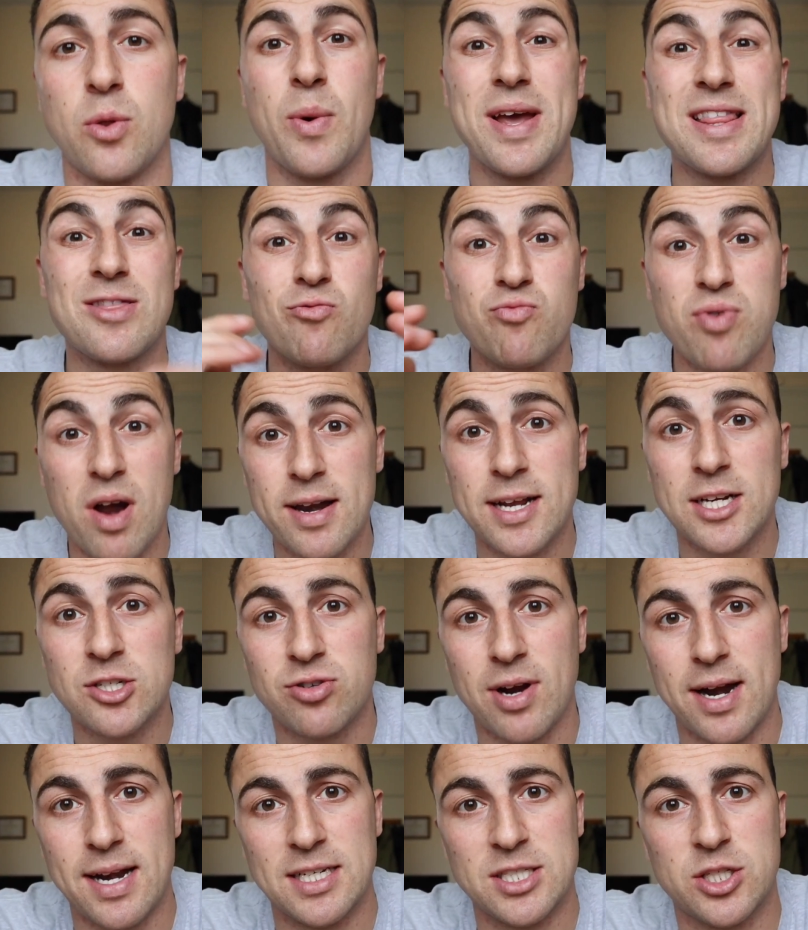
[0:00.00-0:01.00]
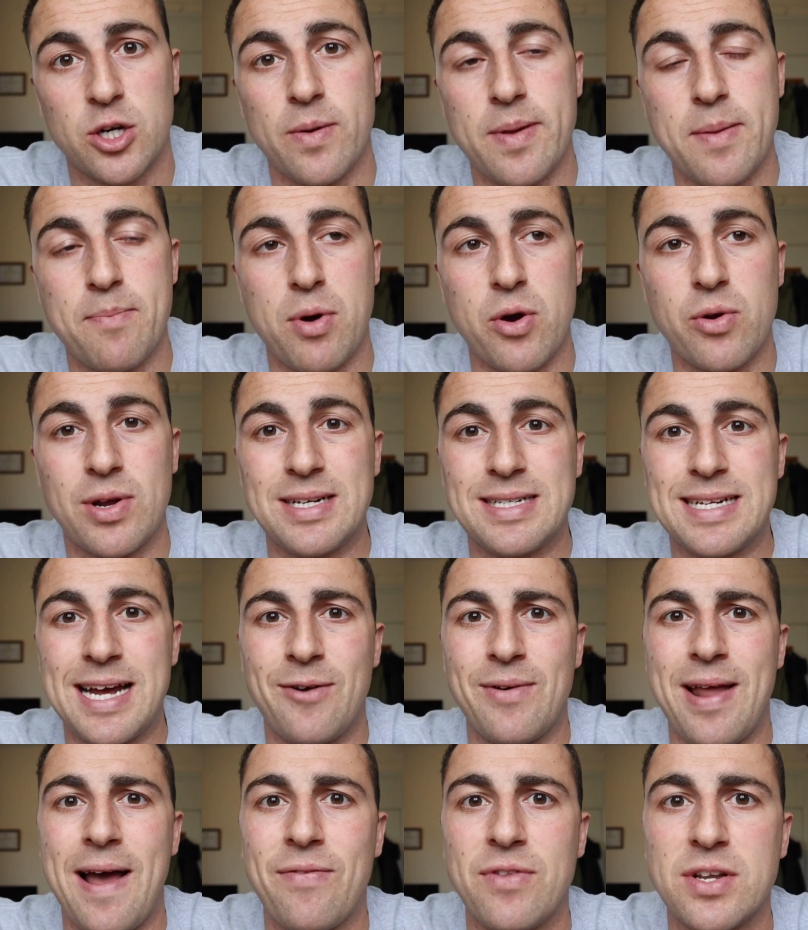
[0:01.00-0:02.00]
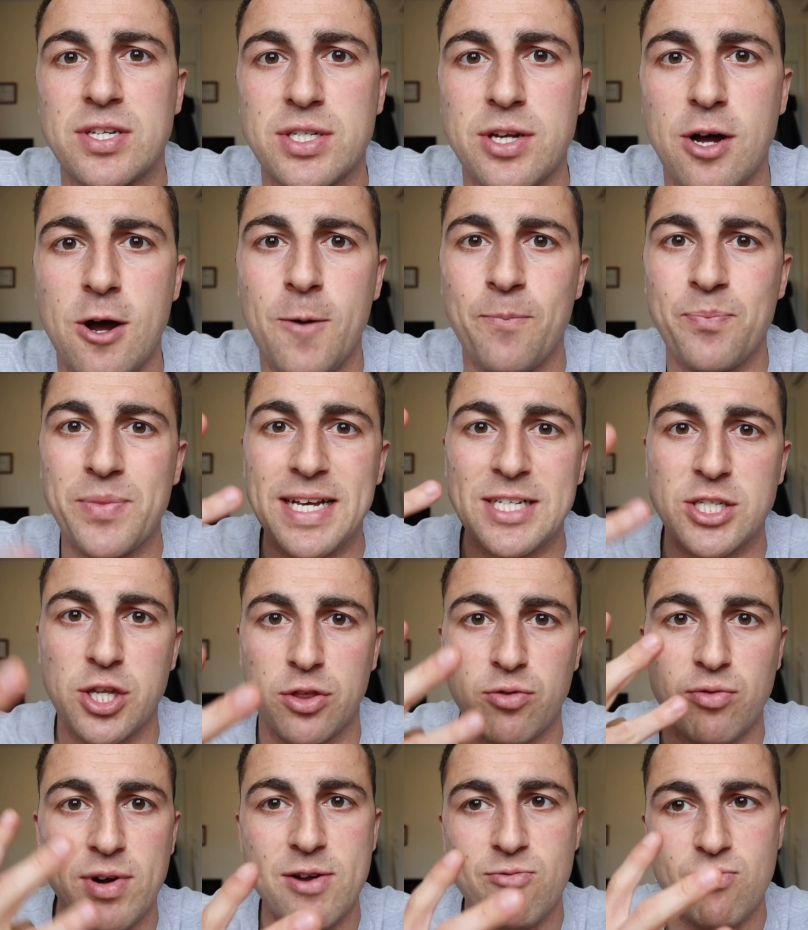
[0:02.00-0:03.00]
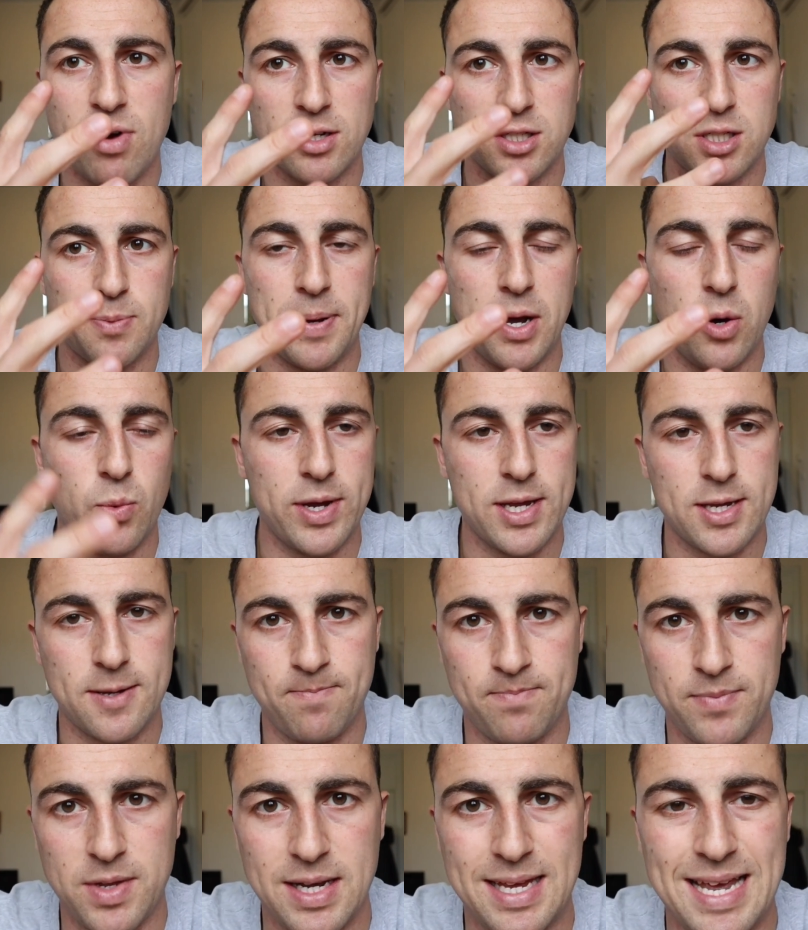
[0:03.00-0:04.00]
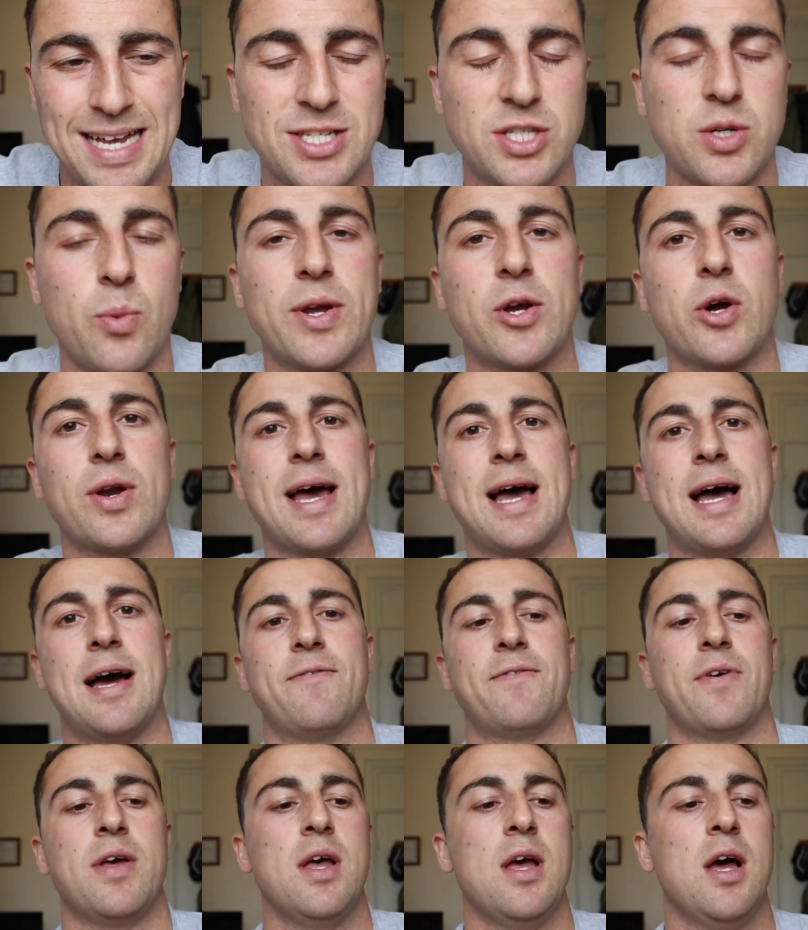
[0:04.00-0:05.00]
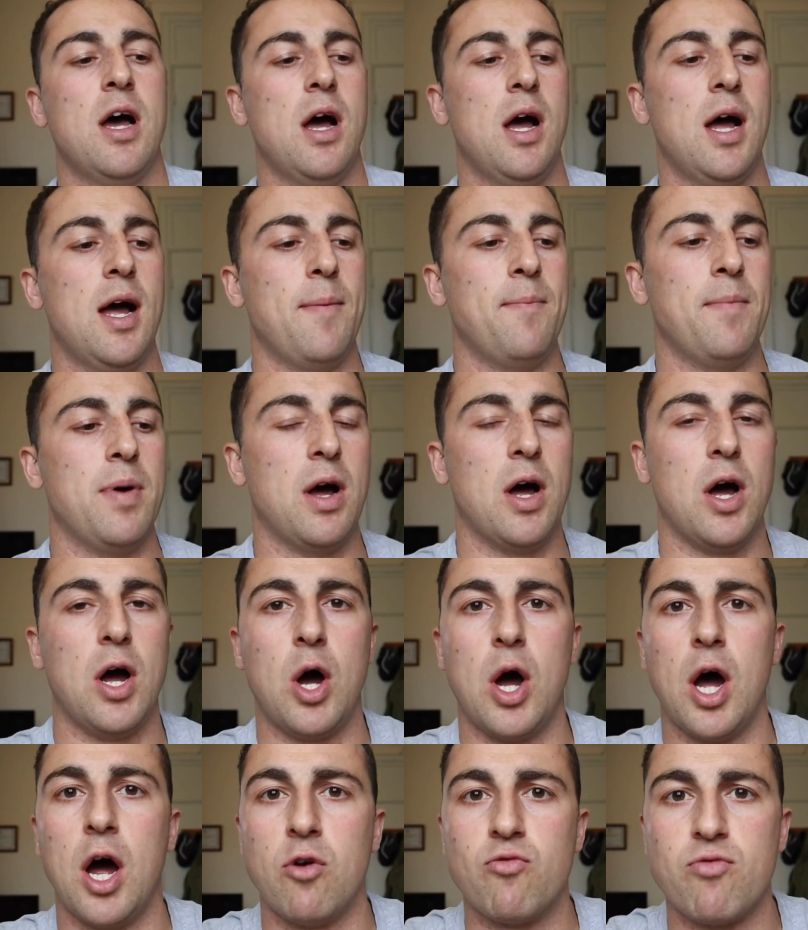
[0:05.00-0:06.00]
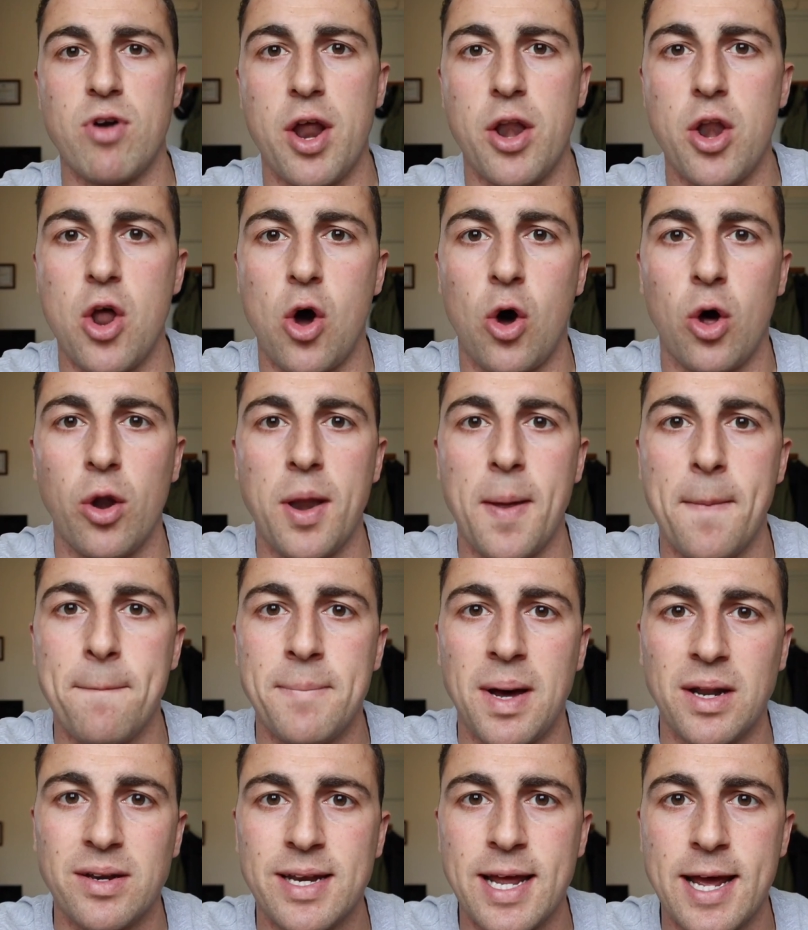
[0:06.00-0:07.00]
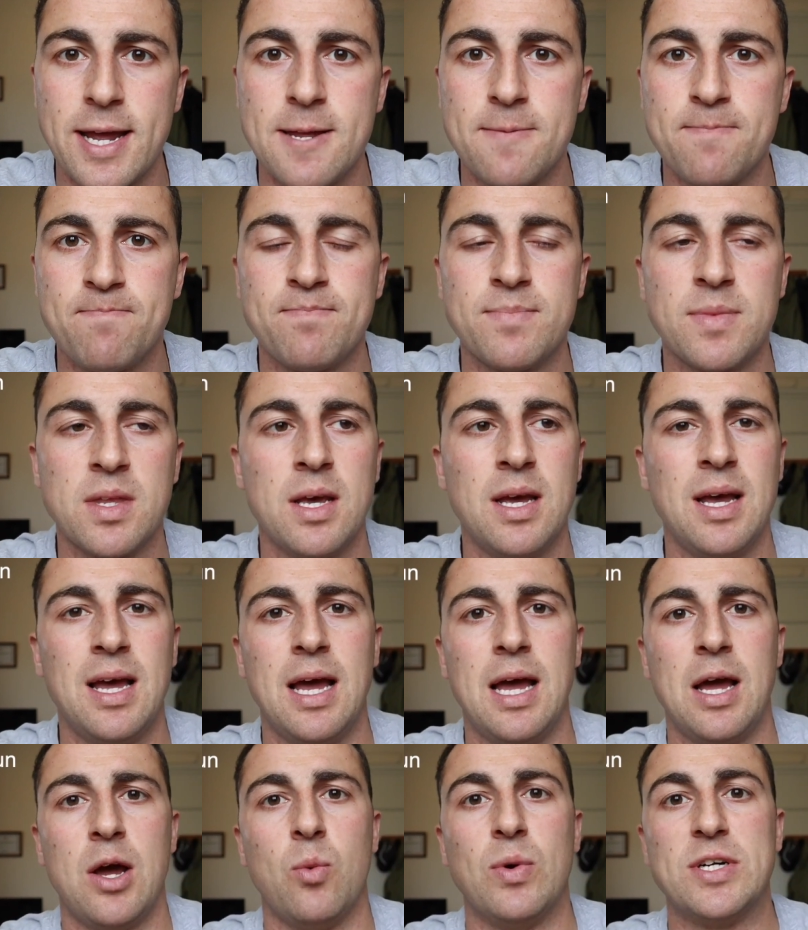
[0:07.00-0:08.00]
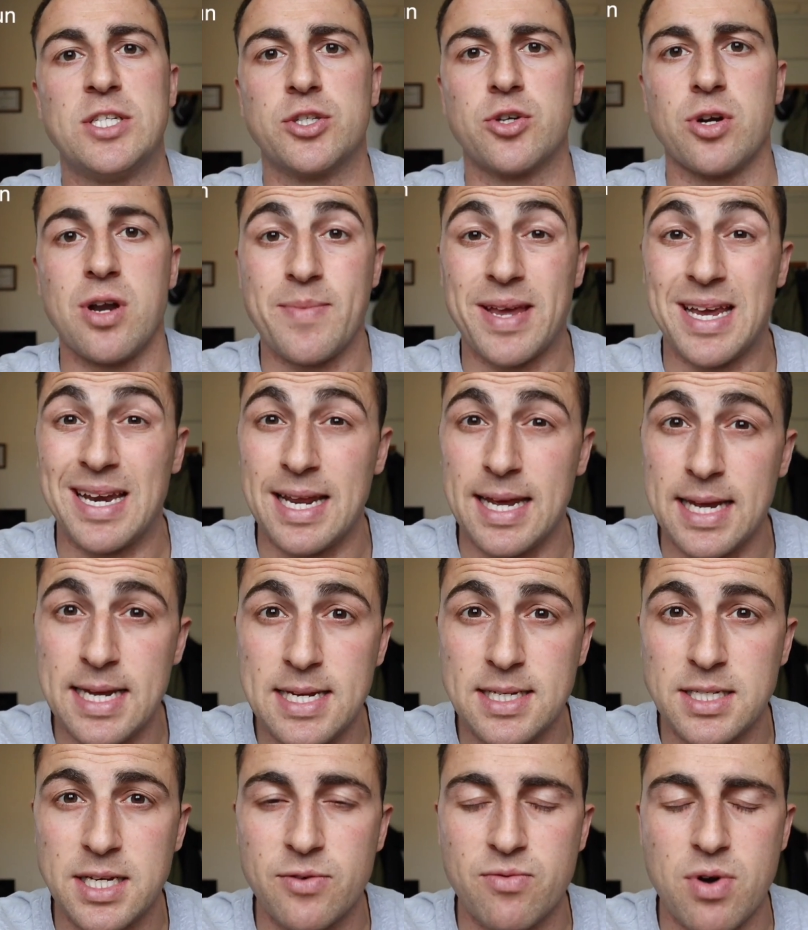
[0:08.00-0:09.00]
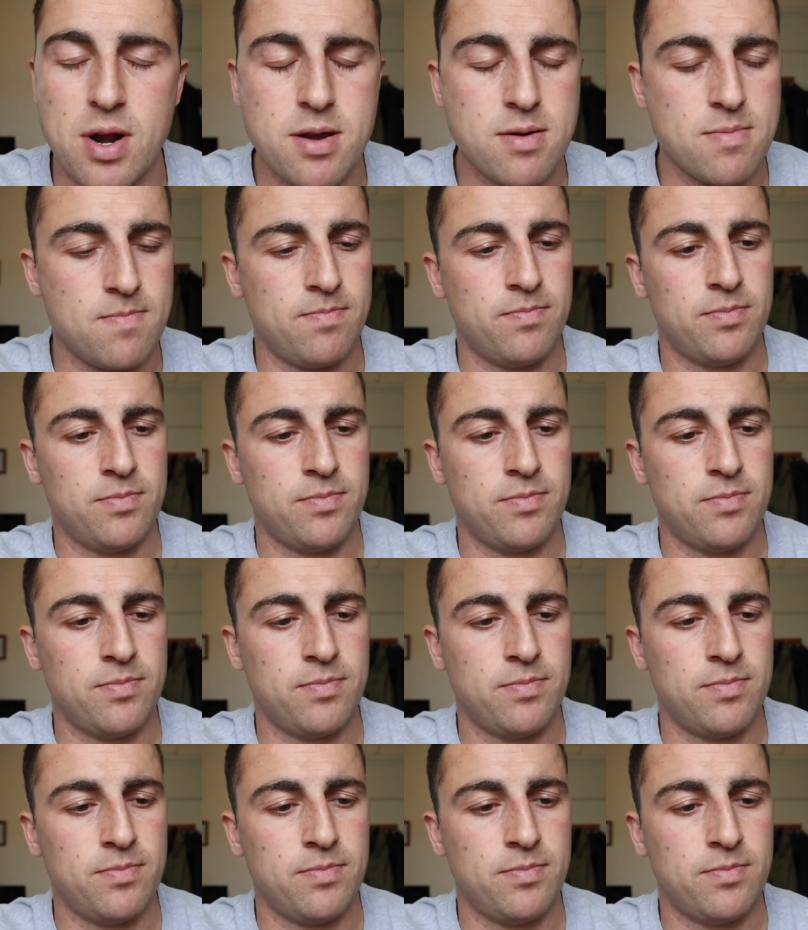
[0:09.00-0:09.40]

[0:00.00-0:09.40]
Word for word: the way the running training is going to be broken down at the start is three runs per week. Okay, so we're going to have um, a run on Monday, which is going to be an easy run,